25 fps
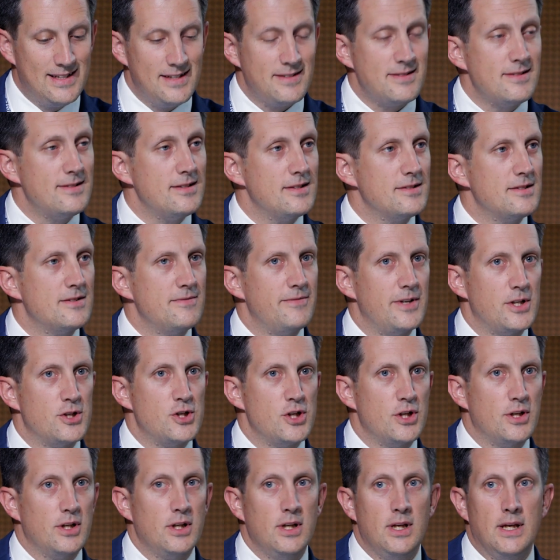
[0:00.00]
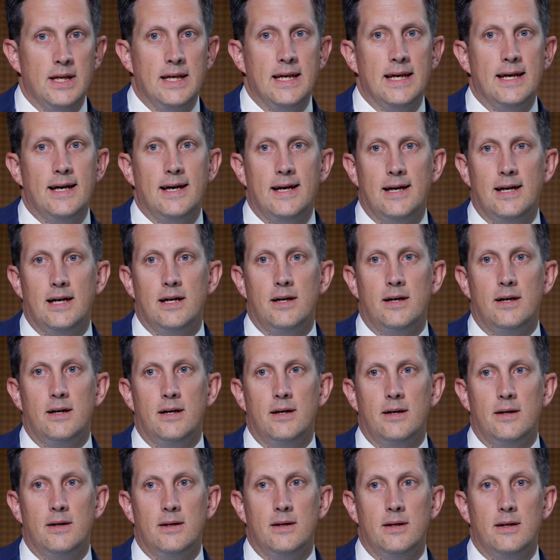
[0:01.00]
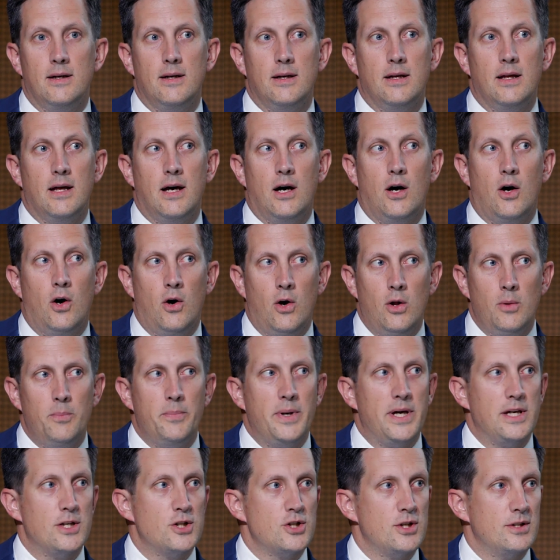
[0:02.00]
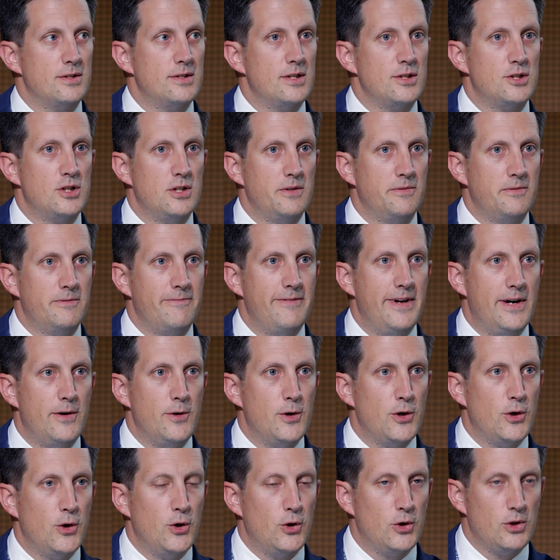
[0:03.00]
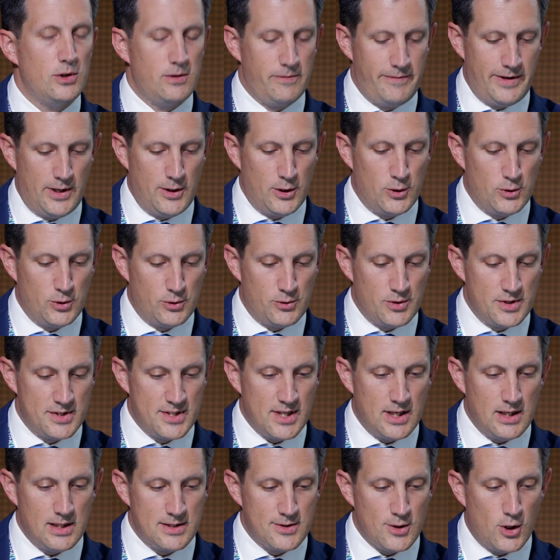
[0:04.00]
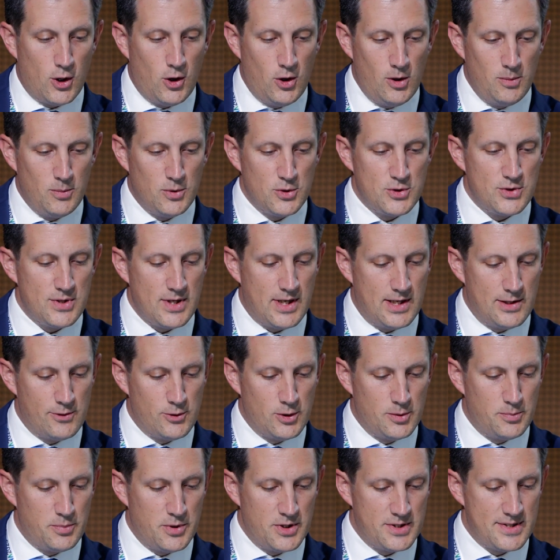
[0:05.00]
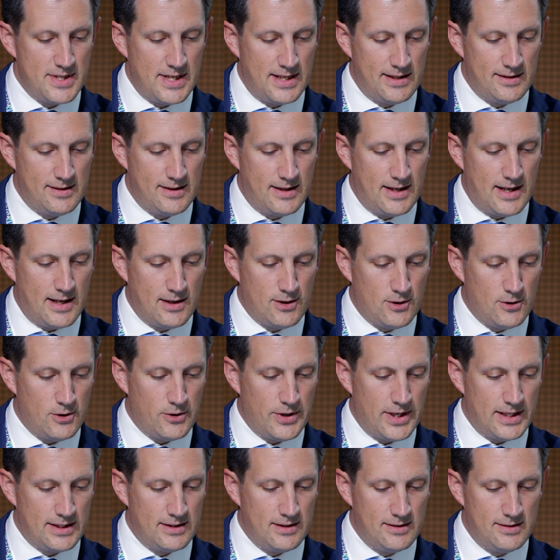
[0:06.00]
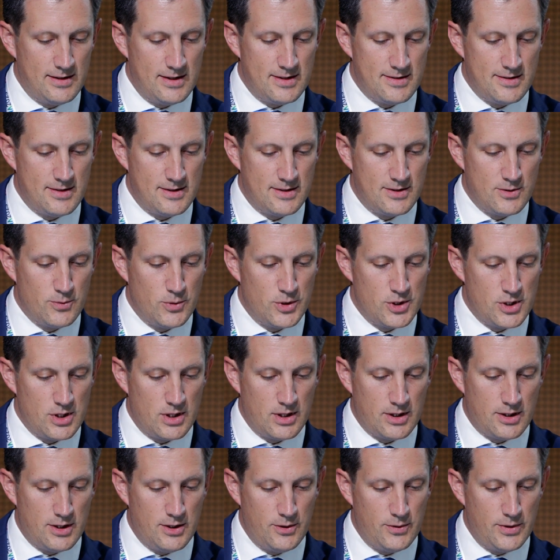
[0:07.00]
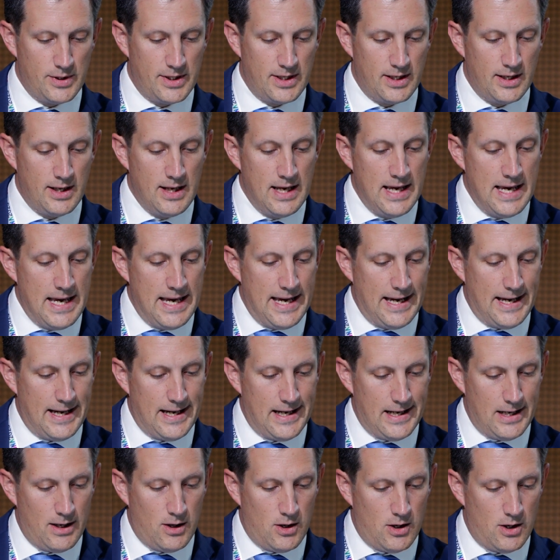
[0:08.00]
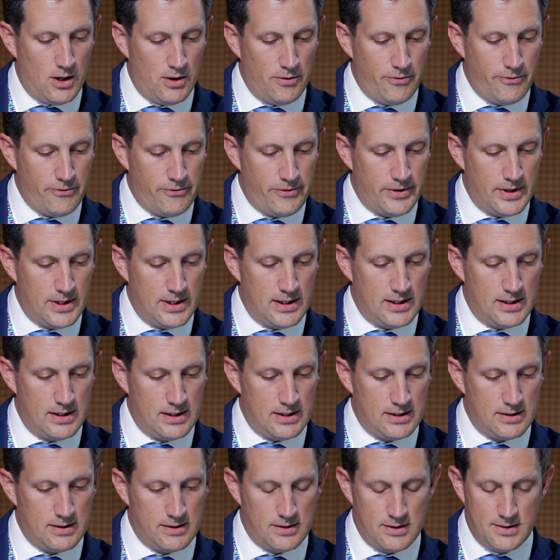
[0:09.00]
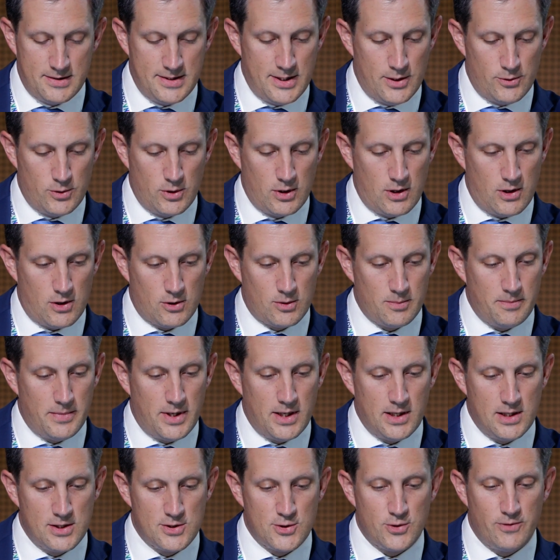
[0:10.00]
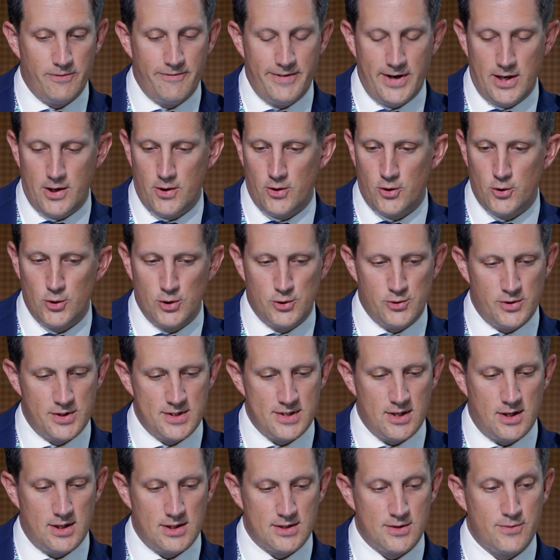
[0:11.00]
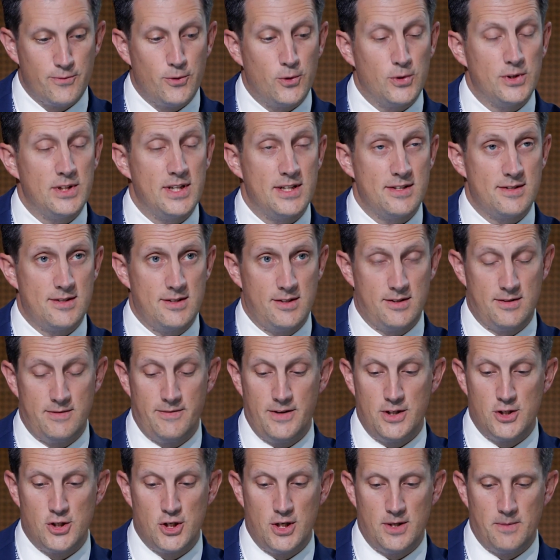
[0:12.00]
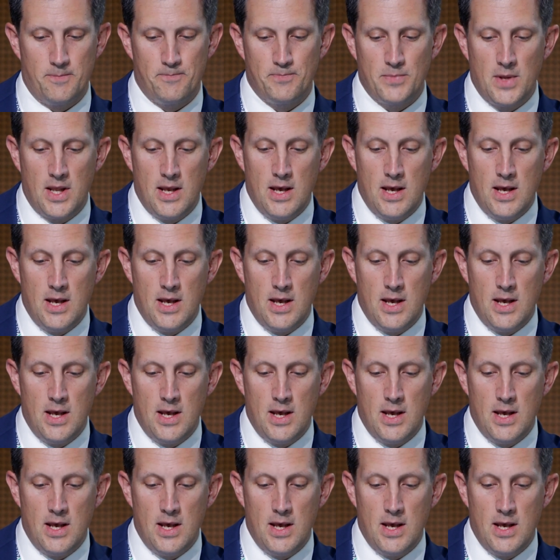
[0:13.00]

distance vision, all patients achieved very good results. Almost 100% had uncorrected distance vision acuity of 0 logMAR, so very good results for distance vision.